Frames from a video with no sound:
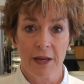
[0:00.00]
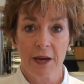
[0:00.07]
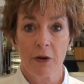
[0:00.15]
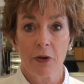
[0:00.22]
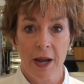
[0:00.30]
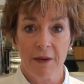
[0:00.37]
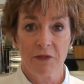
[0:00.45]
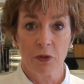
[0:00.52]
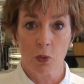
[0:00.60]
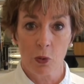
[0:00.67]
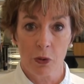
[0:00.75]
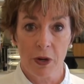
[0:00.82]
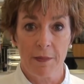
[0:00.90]
I don't have to
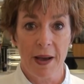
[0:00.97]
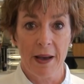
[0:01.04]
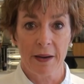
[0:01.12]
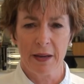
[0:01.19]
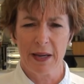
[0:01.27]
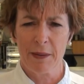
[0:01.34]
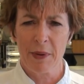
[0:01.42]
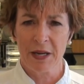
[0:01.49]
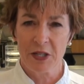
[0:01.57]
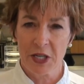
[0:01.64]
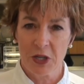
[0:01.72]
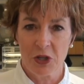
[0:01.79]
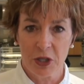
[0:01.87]
worry about, am I
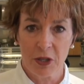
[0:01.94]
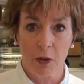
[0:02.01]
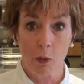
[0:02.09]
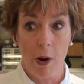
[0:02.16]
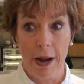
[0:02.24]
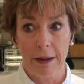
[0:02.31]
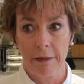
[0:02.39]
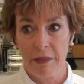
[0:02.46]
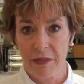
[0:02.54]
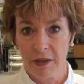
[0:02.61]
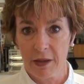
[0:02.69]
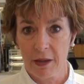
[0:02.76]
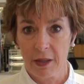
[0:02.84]
teaching the right
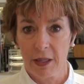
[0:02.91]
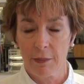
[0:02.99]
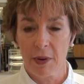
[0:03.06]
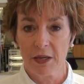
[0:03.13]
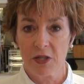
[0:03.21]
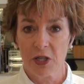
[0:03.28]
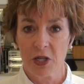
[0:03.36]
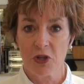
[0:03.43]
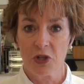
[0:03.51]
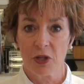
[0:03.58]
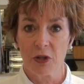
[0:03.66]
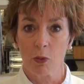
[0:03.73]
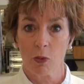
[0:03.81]
thing? Am I
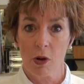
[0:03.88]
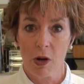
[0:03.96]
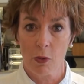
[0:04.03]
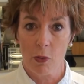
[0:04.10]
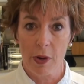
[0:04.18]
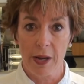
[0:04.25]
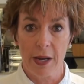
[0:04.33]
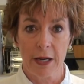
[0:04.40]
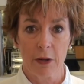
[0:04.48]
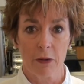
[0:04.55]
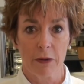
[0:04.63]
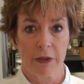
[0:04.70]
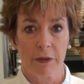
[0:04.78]
teaching the wrong
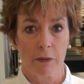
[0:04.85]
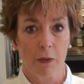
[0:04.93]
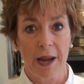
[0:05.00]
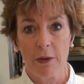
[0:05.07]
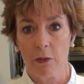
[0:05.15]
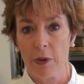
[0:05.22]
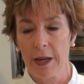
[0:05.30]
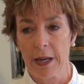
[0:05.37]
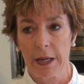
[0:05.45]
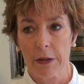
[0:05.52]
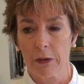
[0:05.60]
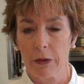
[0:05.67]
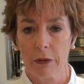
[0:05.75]
way or the right
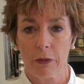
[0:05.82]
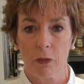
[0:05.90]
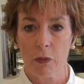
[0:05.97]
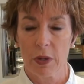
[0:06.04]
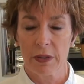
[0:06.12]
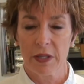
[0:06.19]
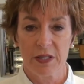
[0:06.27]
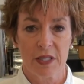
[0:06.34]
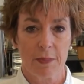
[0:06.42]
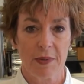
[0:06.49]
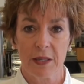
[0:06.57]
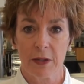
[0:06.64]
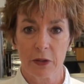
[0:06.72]
way, or what needs to
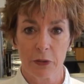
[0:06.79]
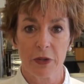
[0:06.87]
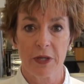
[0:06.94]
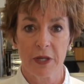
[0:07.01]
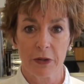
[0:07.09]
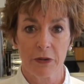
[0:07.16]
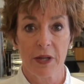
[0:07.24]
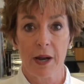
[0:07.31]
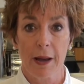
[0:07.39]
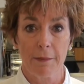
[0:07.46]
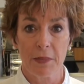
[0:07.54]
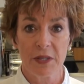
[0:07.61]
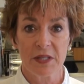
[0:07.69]
be included here that
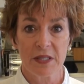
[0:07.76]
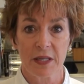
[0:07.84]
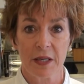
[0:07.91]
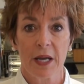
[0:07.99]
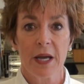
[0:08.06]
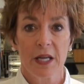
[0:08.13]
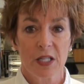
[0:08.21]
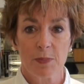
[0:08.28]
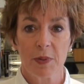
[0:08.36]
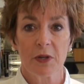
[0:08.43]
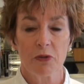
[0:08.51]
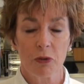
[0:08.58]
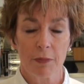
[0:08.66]
I'm missing? It's
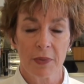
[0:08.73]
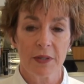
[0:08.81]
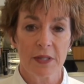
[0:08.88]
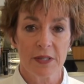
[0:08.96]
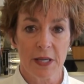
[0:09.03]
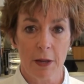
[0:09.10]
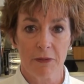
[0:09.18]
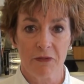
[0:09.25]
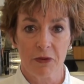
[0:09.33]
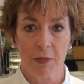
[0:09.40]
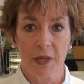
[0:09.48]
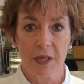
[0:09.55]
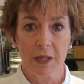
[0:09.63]
been a tremendous help
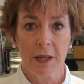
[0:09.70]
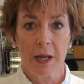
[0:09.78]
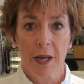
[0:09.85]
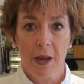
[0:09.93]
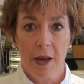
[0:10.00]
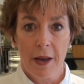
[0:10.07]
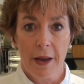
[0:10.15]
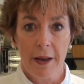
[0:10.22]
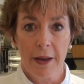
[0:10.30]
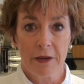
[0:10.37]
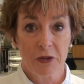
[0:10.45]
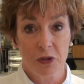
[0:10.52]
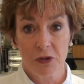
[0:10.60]
for me,
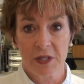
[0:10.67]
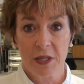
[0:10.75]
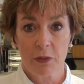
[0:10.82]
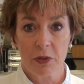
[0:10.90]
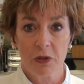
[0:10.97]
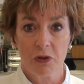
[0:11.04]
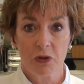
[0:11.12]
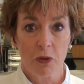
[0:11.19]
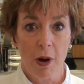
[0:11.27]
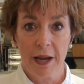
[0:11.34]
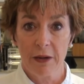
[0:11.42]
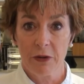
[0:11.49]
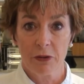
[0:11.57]
as you'll see when you
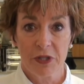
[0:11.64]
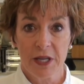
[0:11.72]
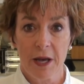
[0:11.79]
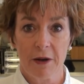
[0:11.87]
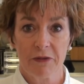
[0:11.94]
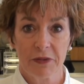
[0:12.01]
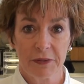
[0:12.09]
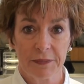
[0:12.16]
try it yourself.